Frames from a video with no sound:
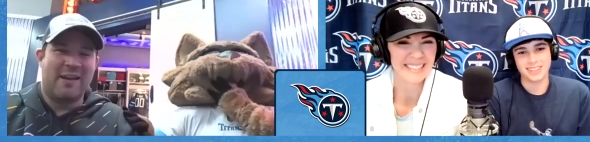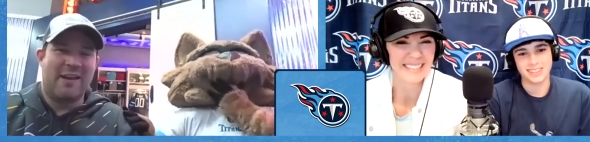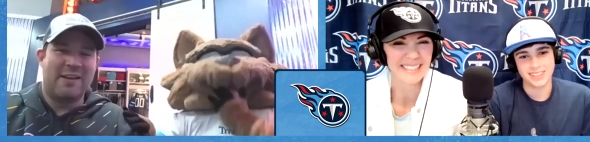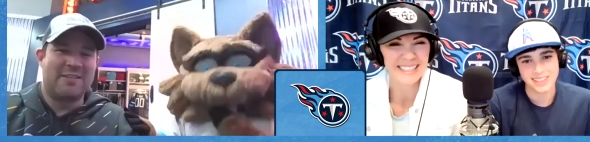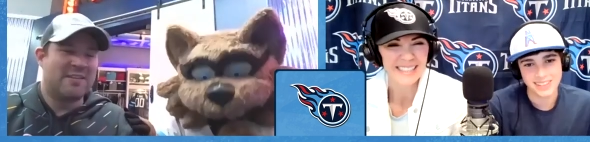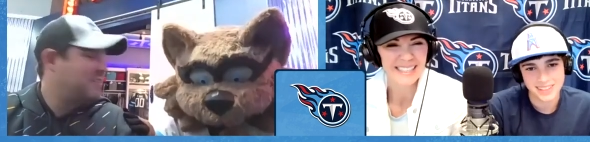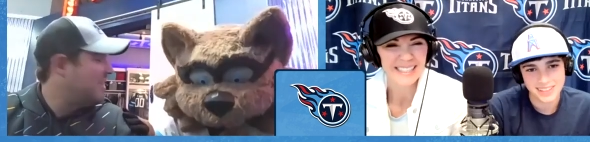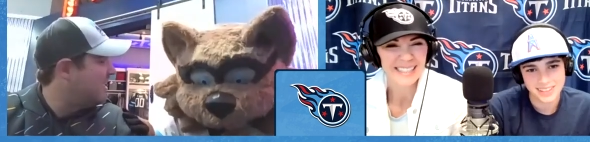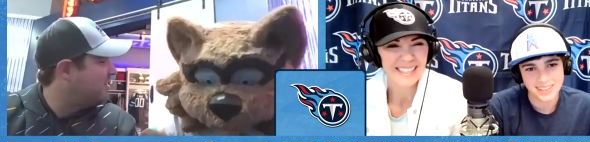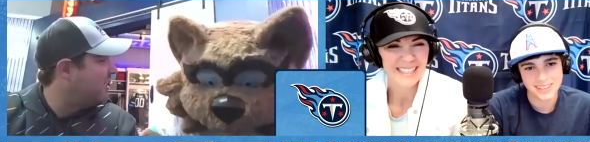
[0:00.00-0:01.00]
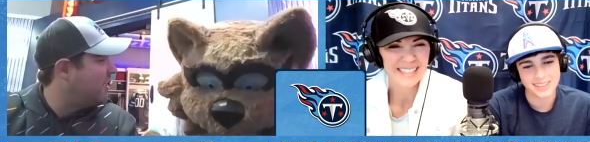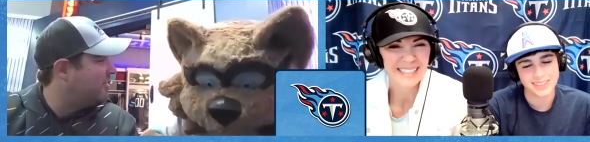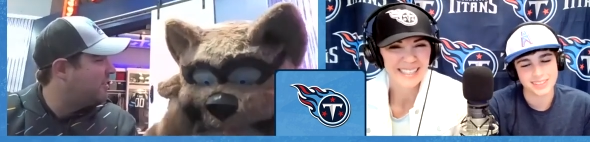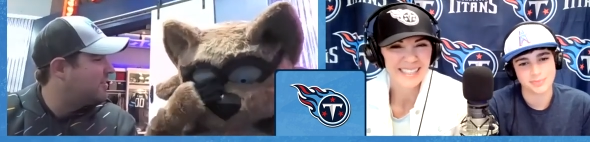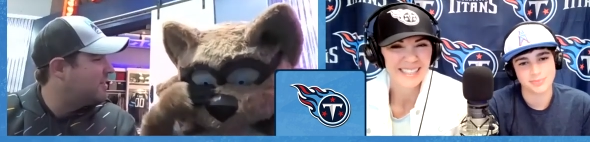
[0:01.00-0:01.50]
Speaker 1: I was gonna say
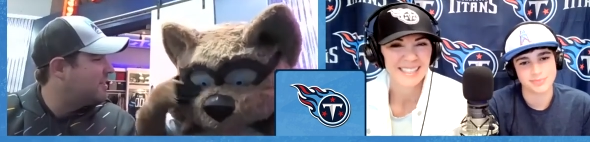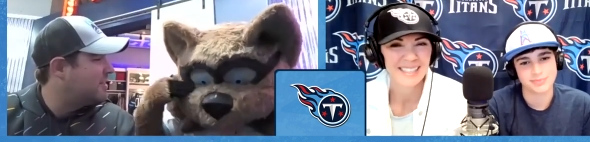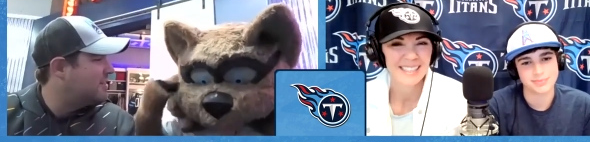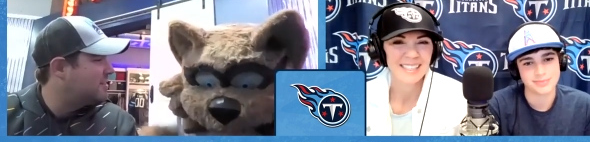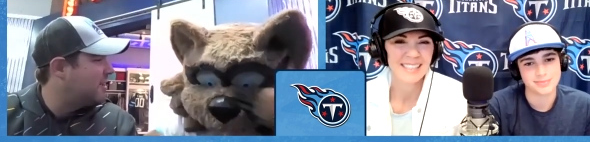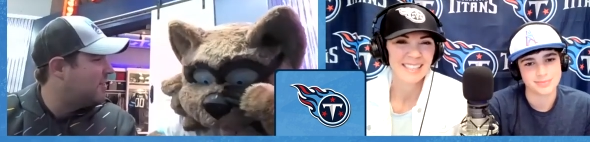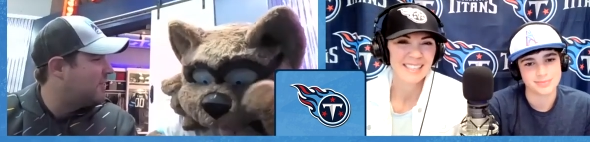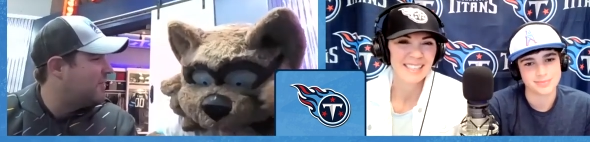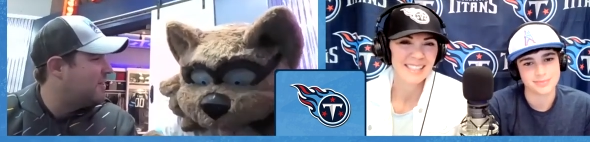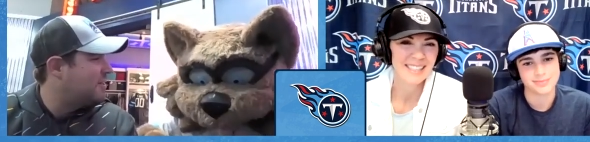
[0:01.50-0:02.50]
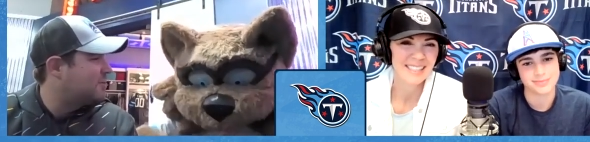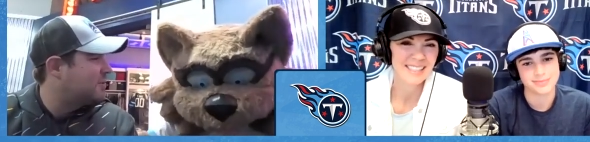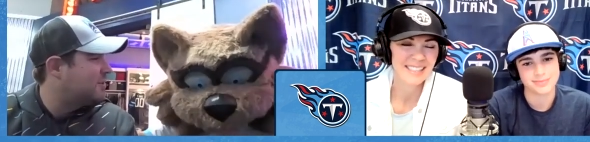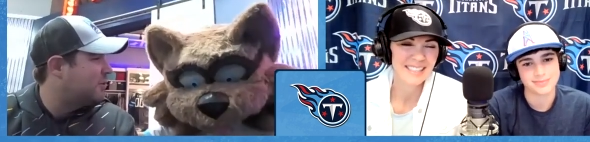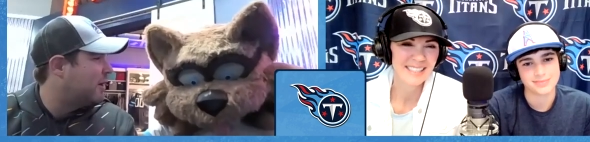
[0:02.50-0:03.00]
the thing is
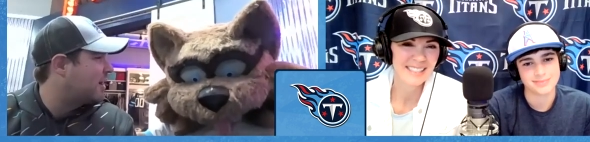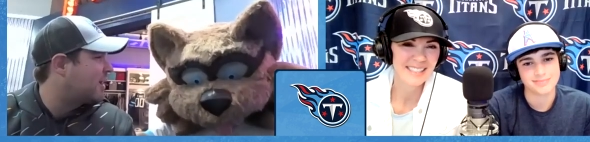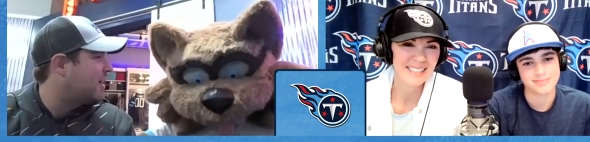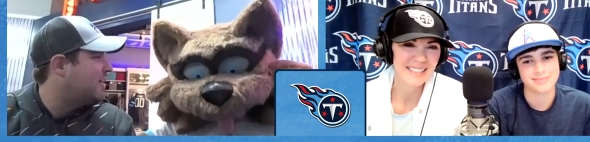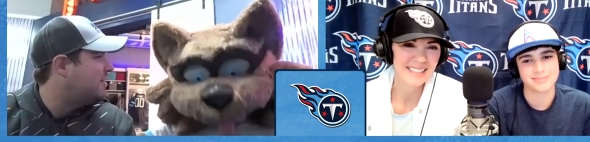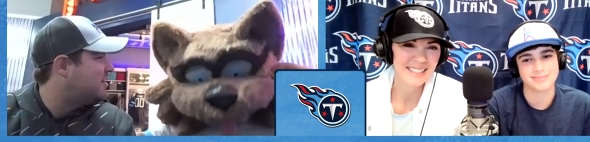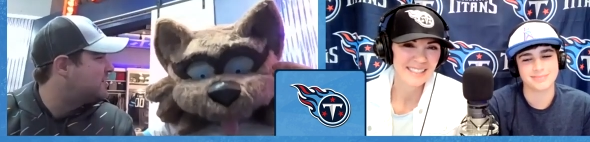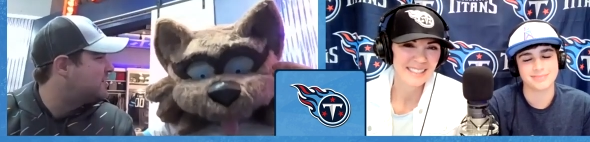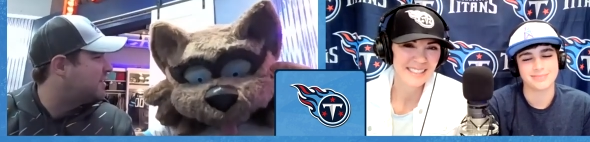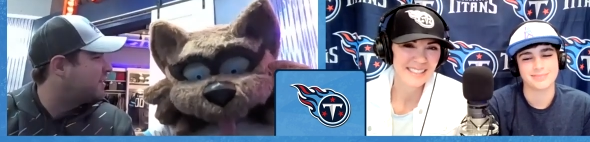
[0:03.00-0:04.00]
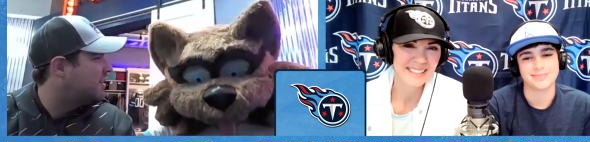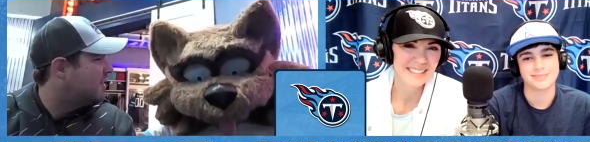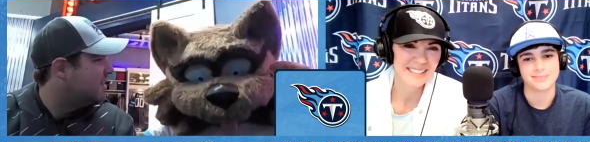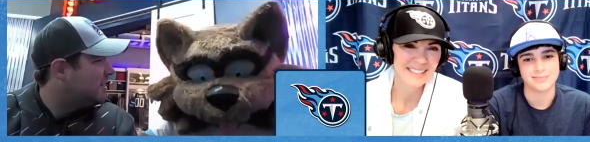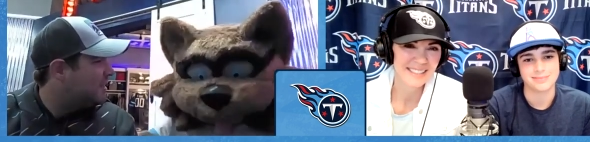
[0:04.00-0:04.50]
with T-Rac, he doesn't,
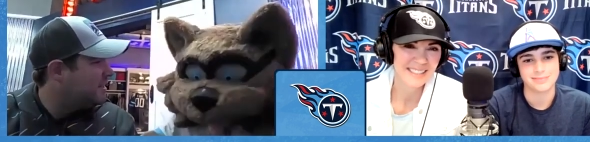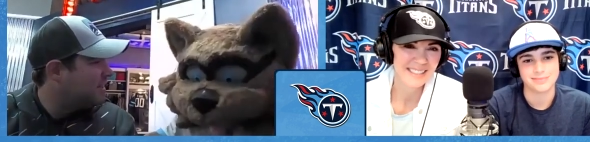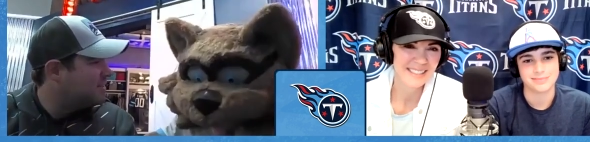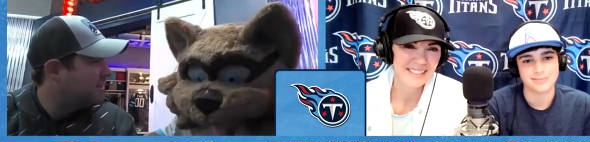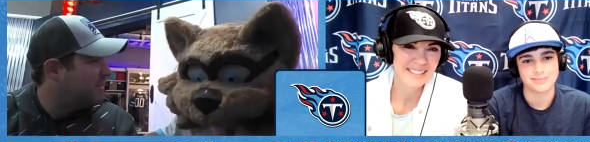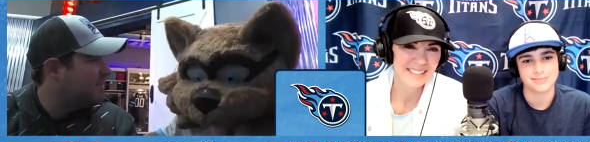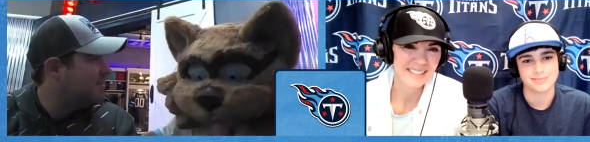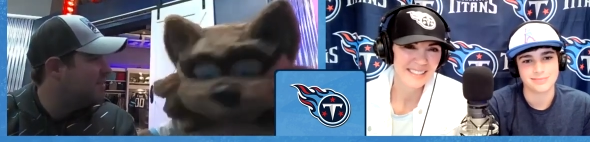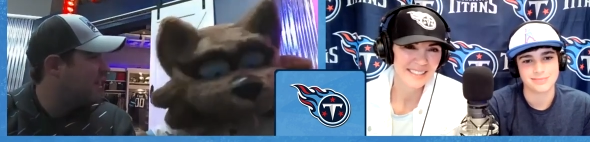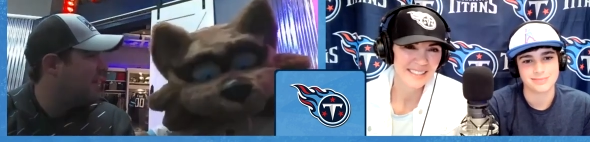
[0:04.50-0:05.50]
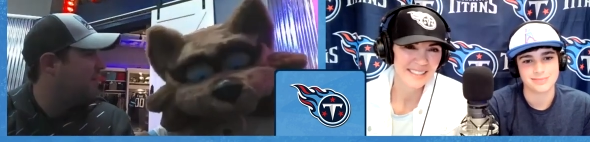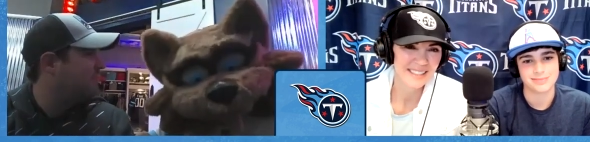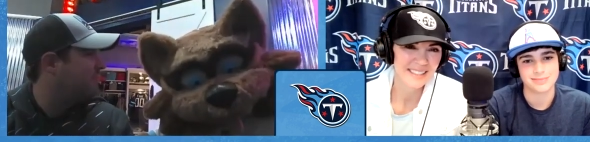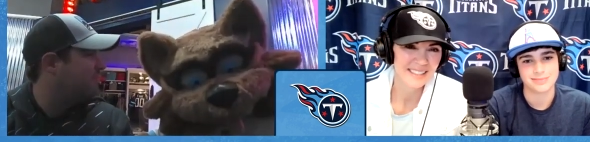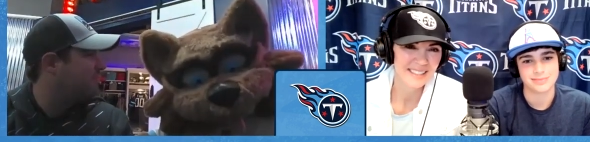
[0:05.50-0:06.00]
and this is kind
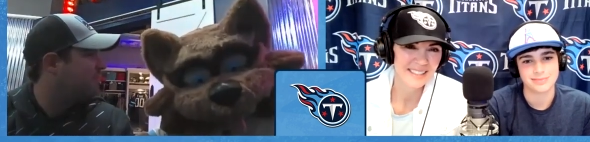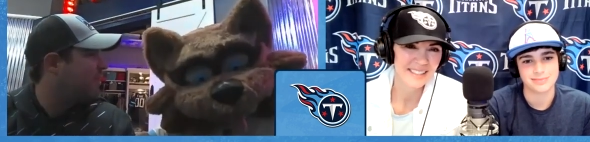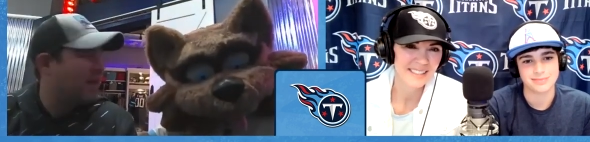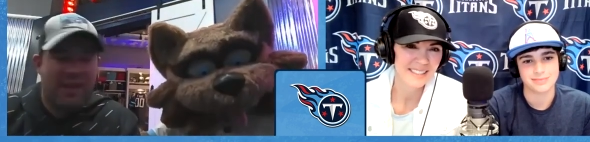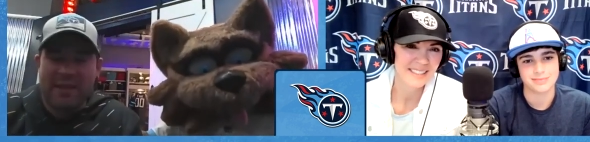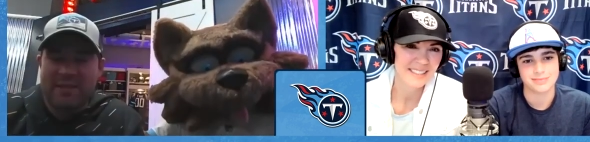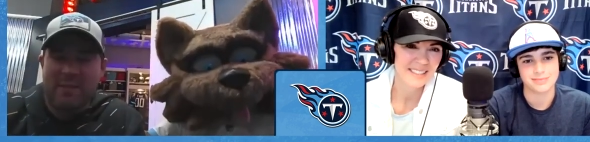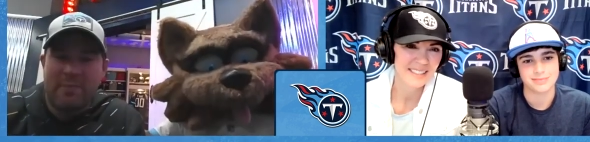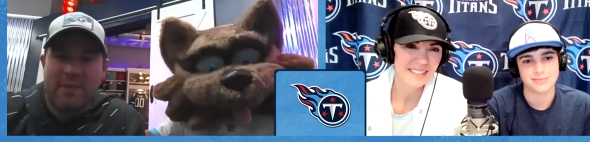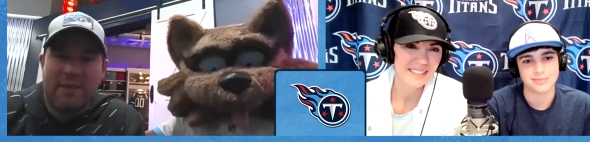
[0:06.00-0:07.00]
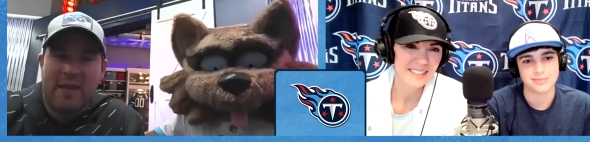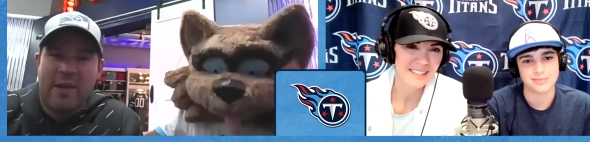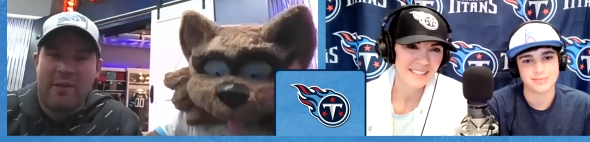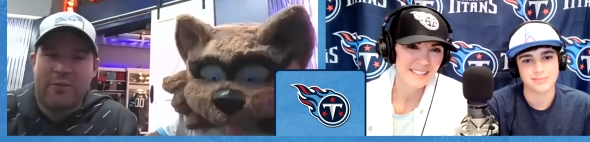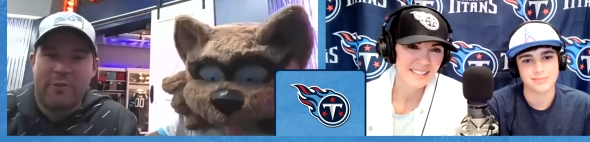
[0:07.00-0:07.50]
of, I guess, something
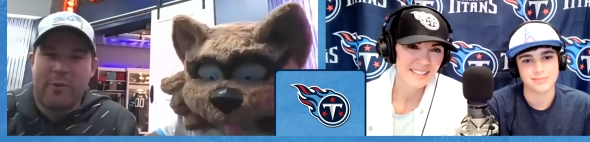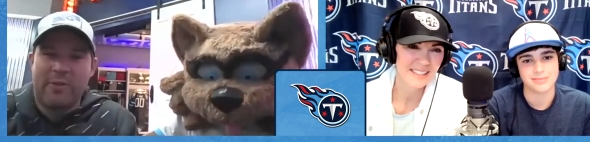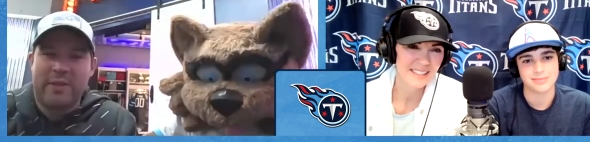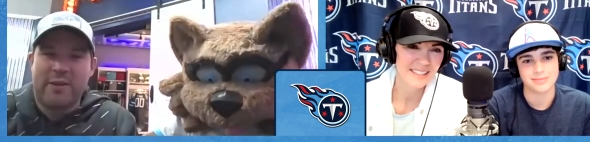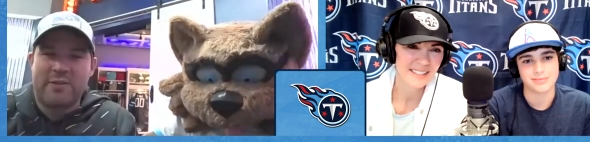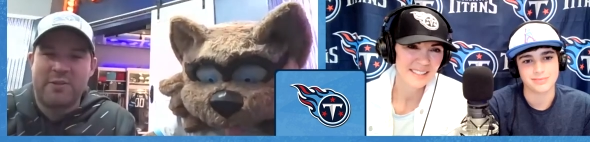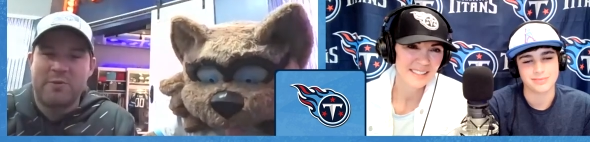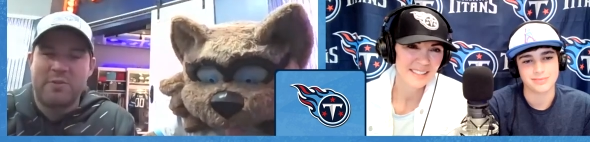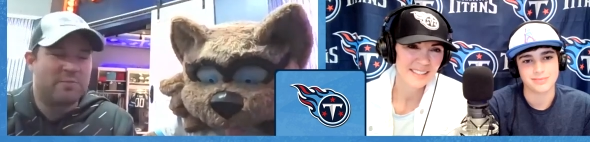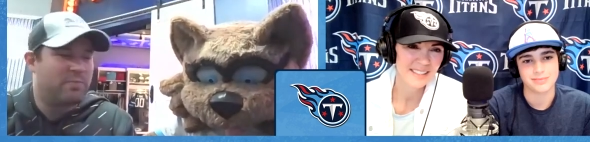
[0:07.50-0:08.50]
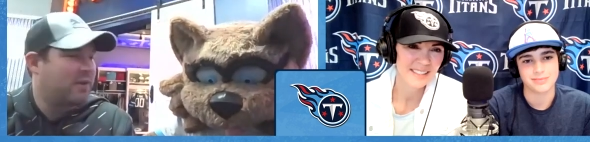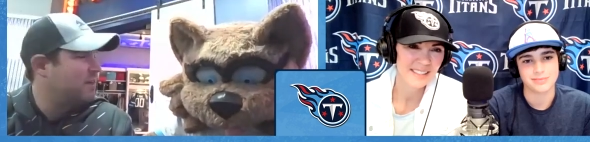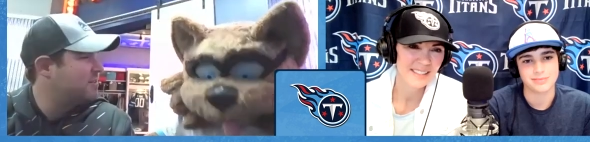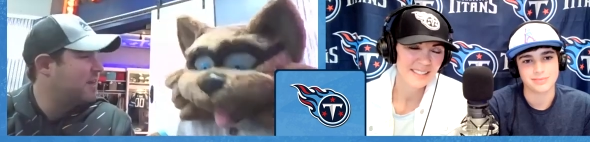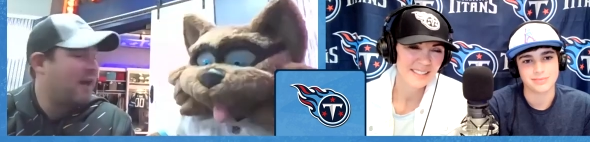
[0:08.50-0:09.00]
that I'll throw in there too, just
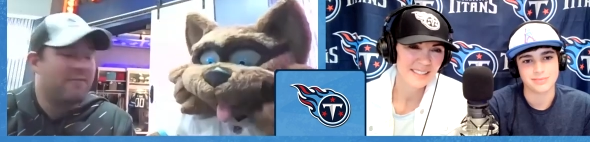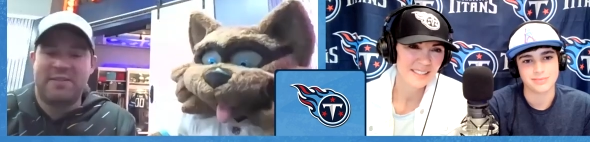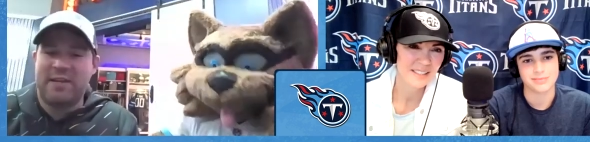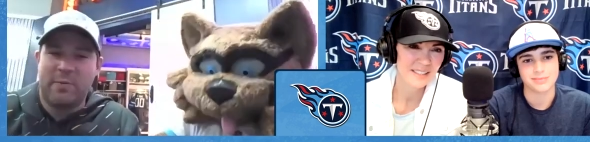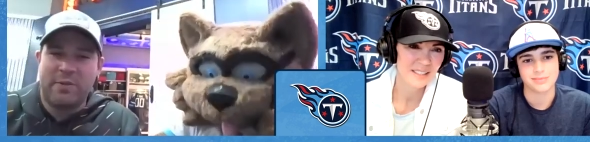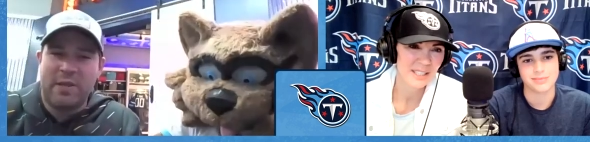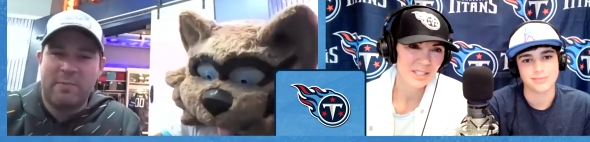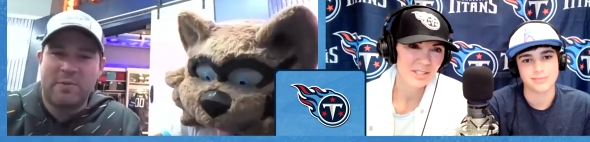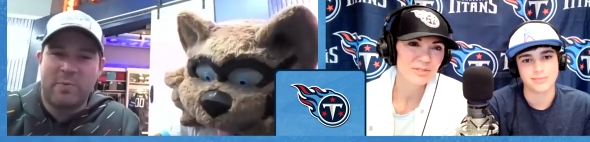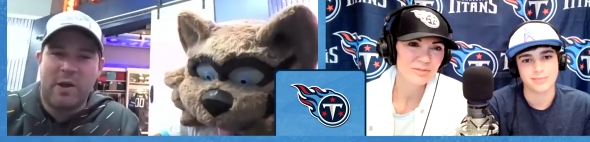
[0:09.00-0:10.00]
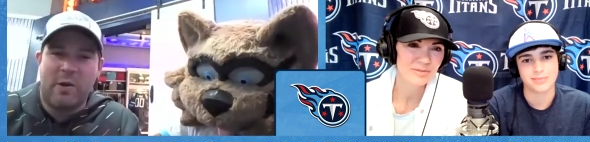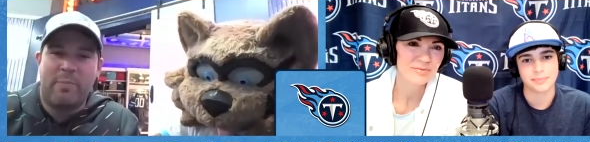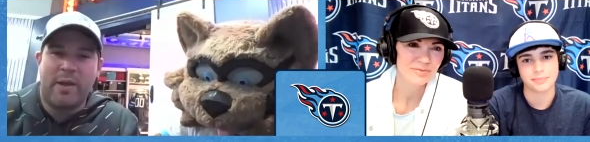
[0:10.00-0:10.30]
because I've seen it with him as well.